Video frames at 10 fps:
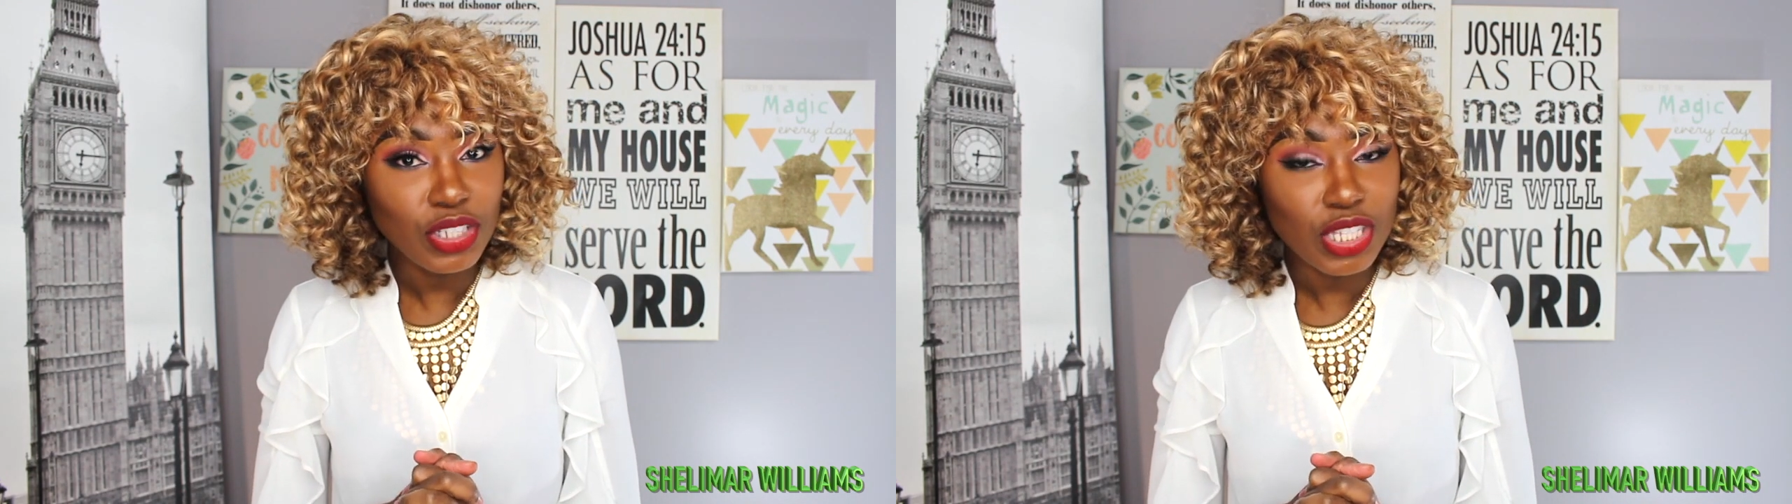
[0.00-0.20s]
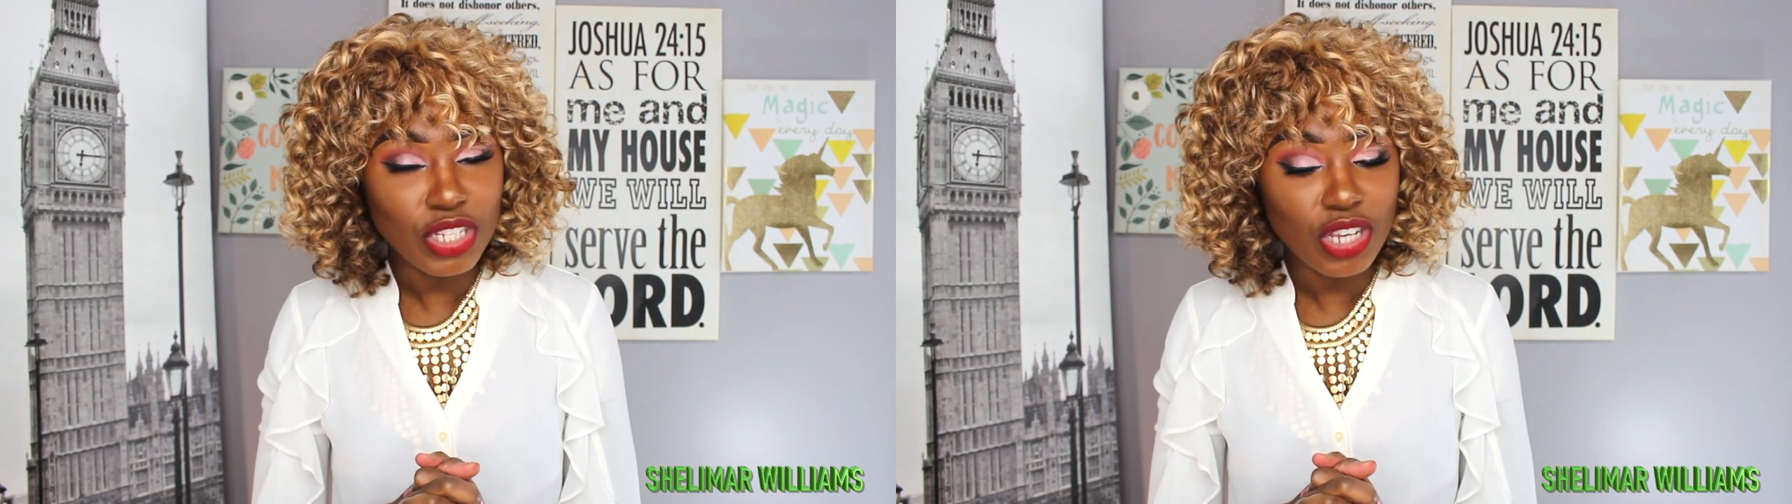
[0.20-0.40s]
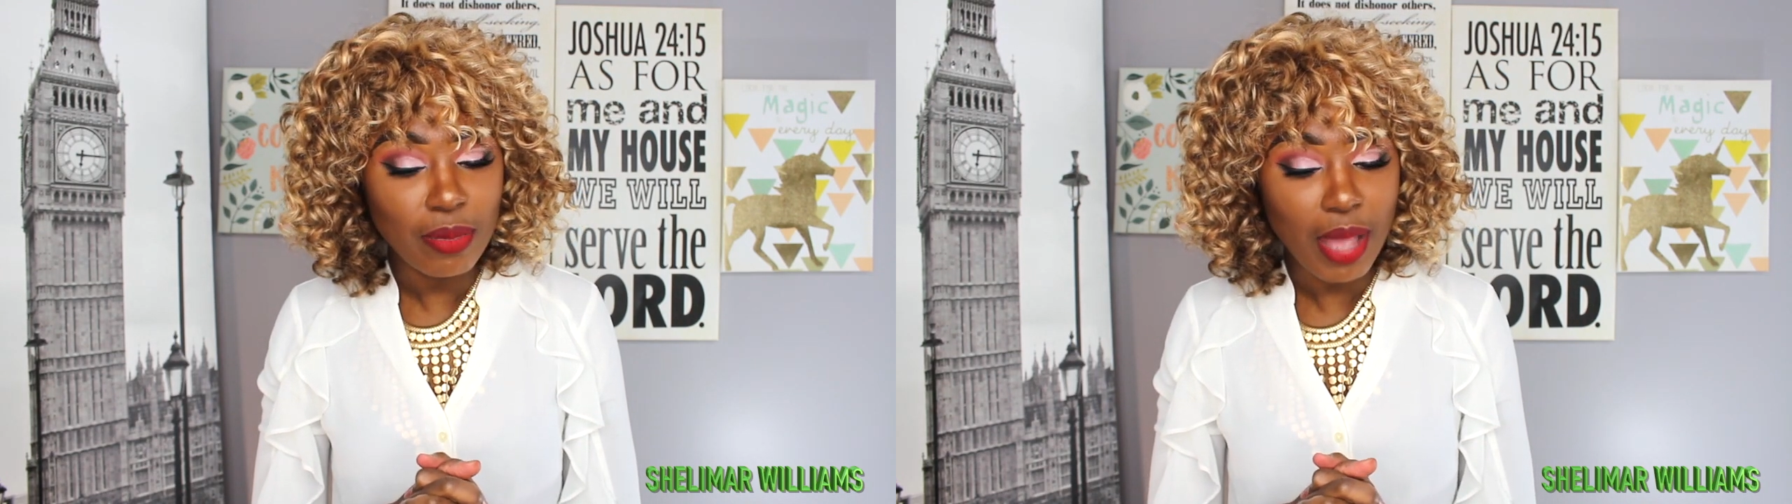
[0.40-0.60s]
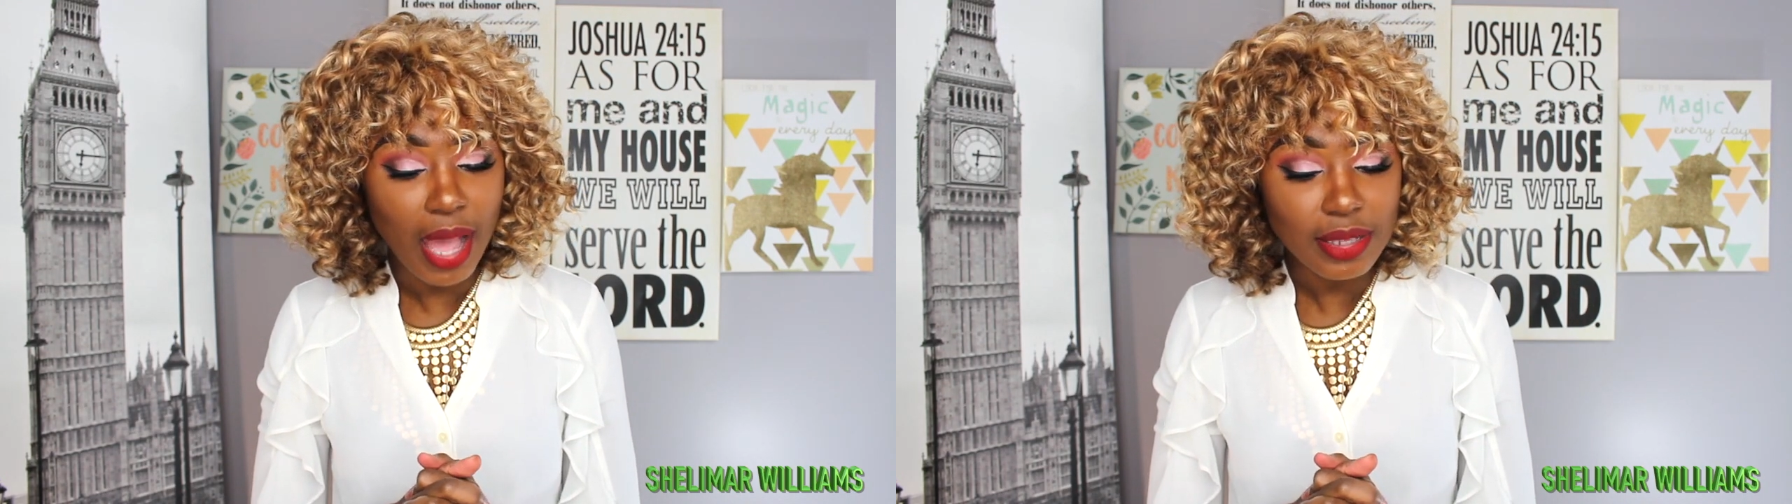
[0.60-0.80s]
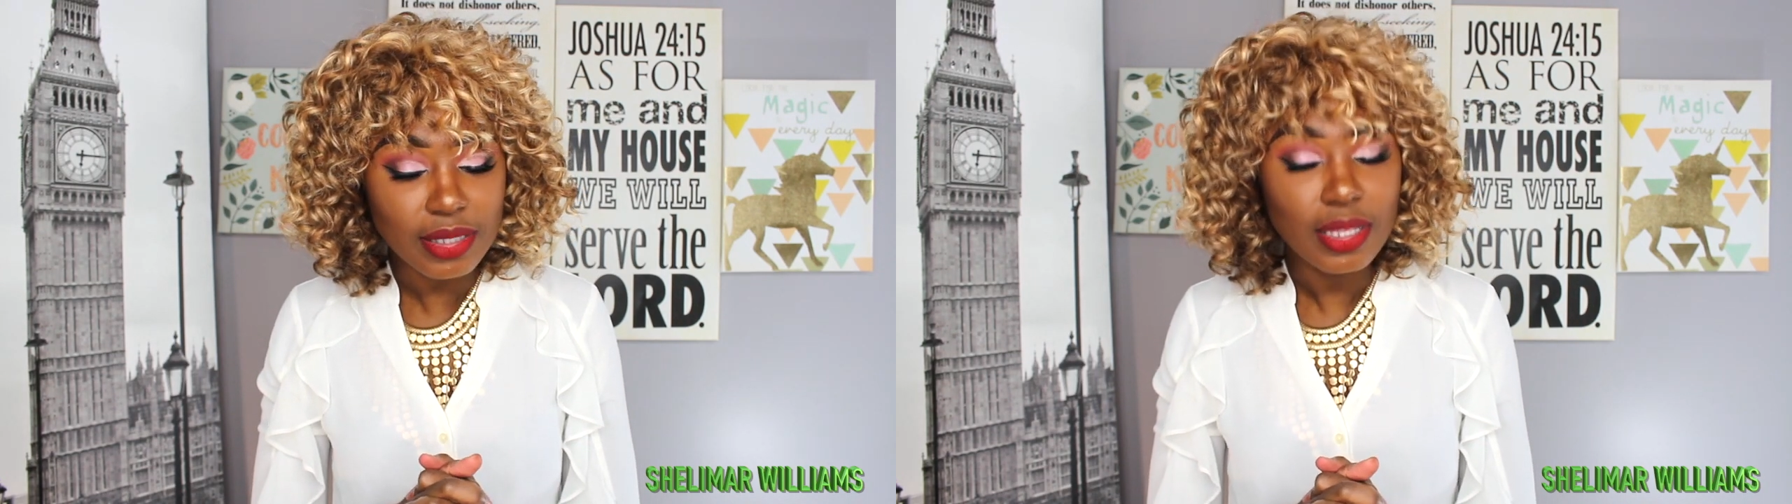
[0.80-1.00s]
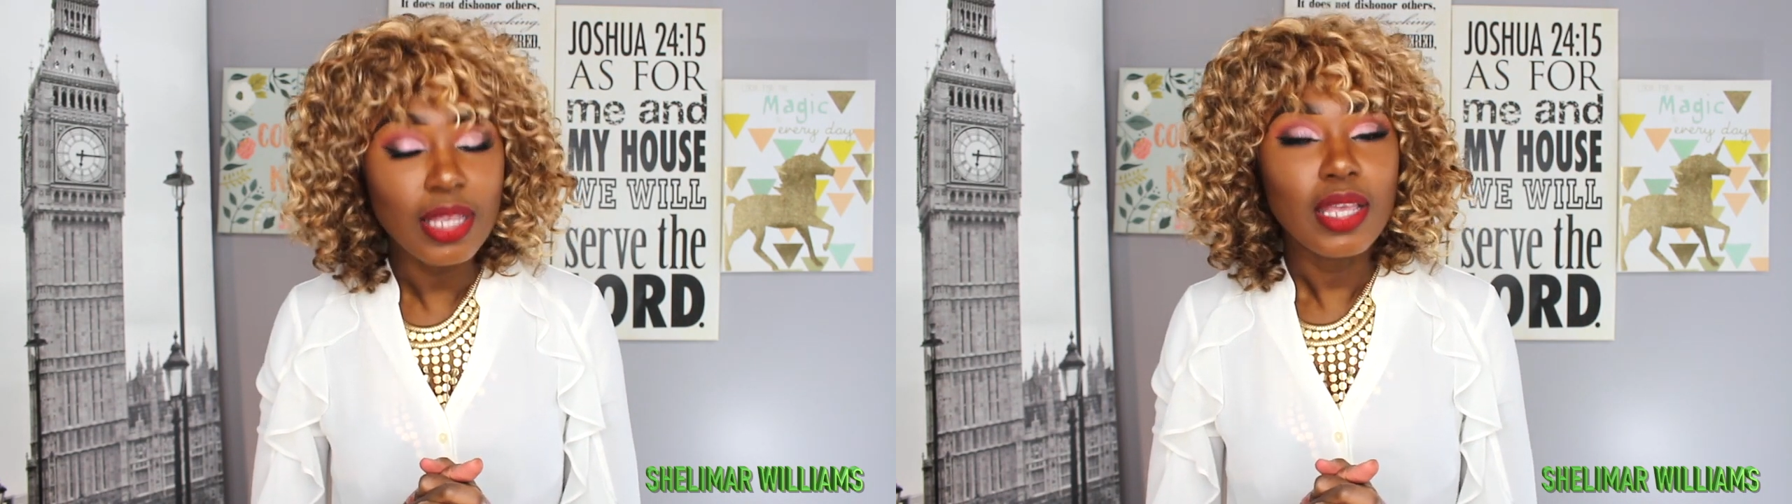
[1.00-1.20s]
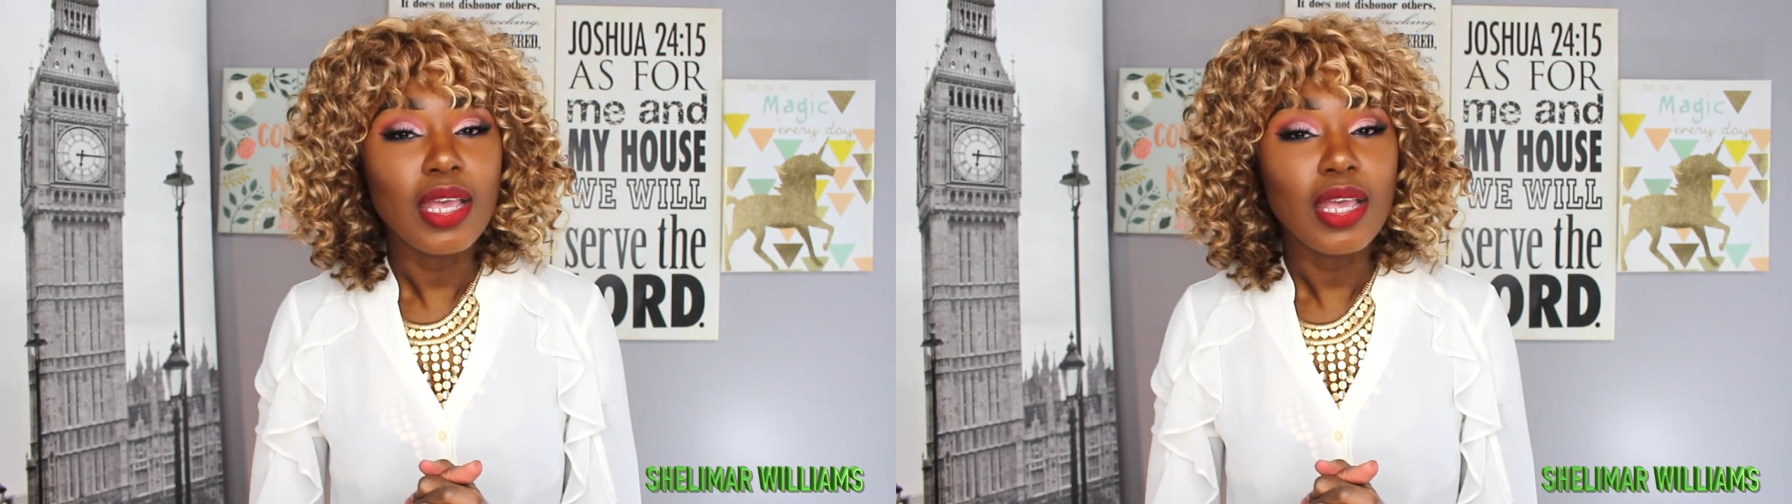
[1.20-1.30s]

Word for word: to TJ Maxx